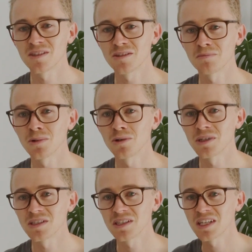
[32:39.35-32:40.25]
certain
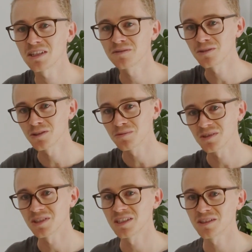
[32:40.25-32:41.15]
points out of
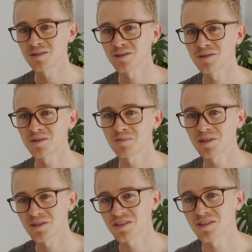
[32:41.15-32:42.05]
groups and into groups,
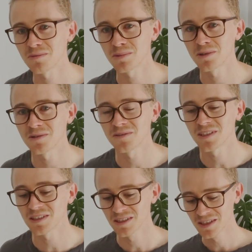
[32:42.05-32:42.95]
because it's not
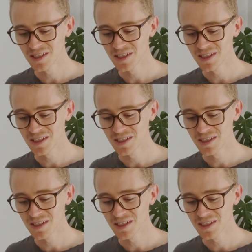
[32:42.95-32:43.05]
perfect.